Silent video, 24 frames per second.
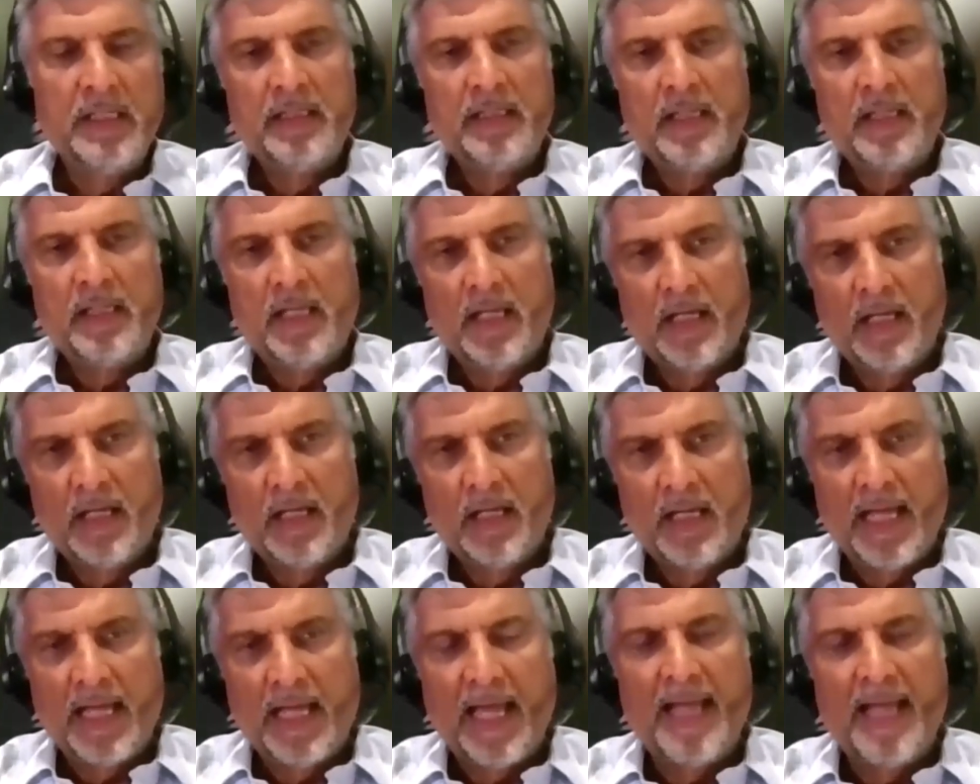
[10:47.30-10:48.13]

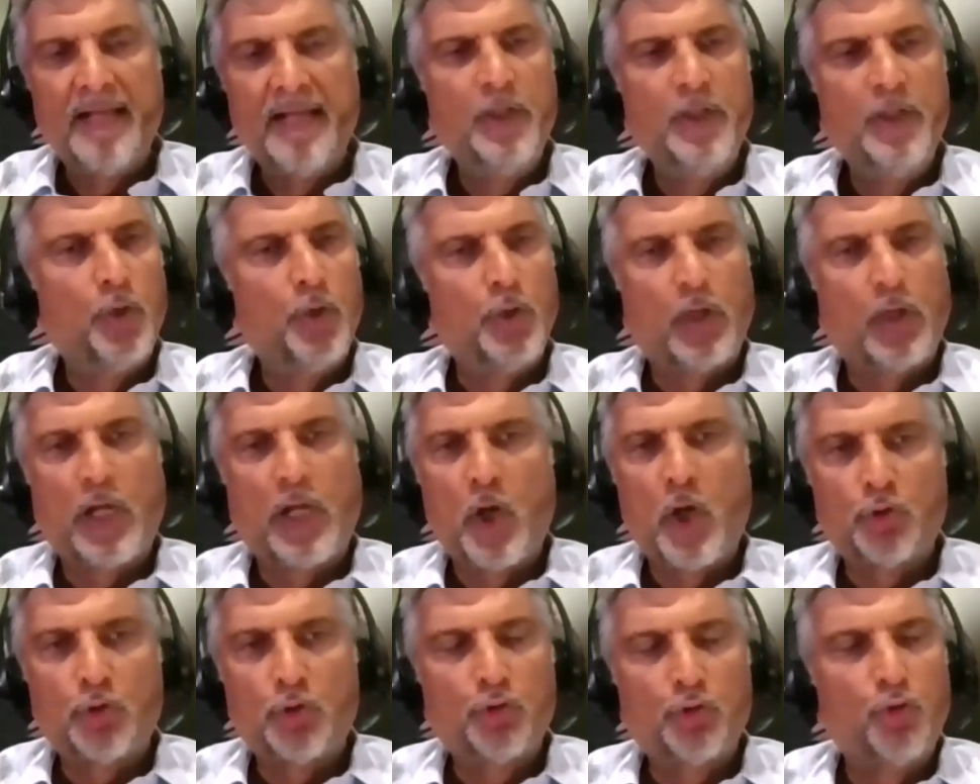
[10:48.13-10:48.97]
And you can
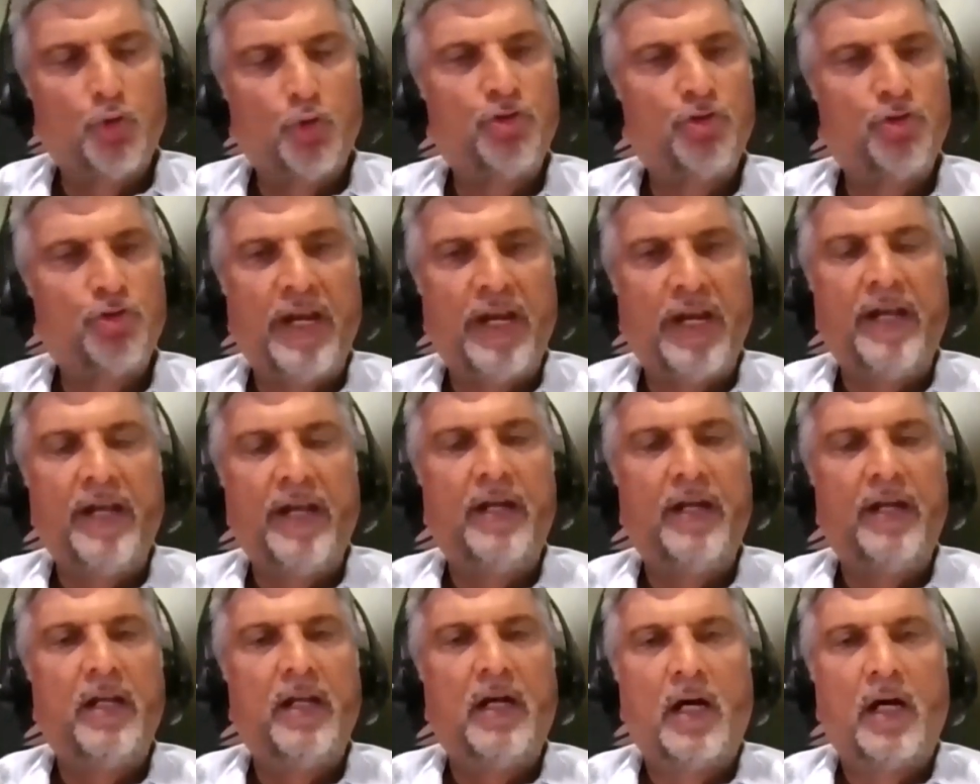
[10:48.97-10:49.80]
also trade
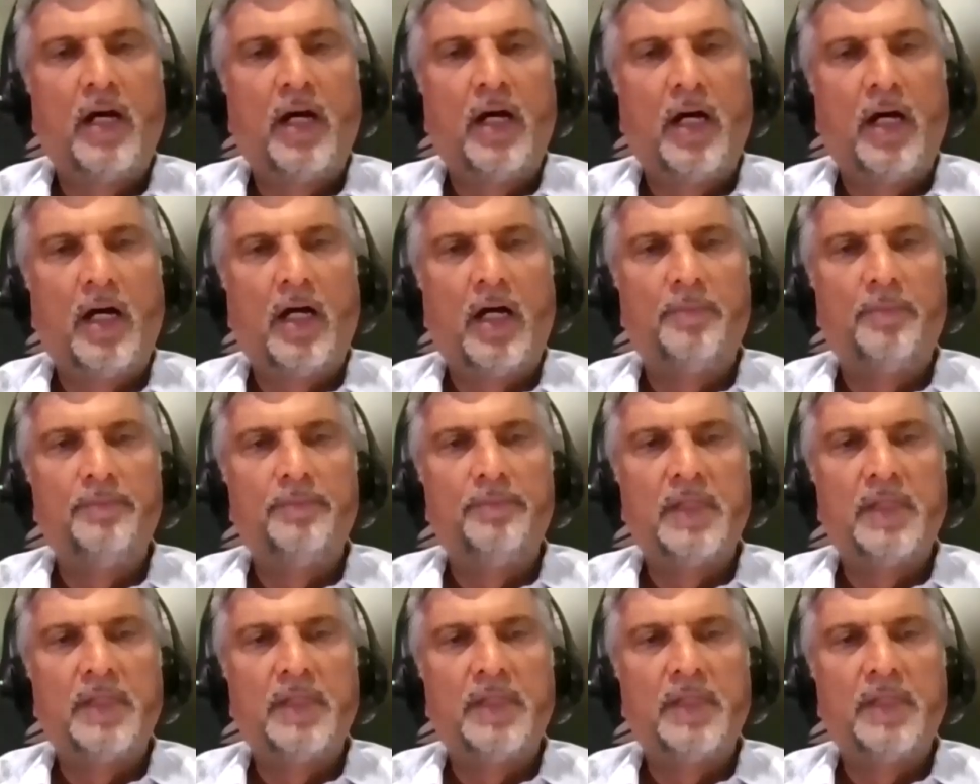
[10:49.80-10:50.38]
the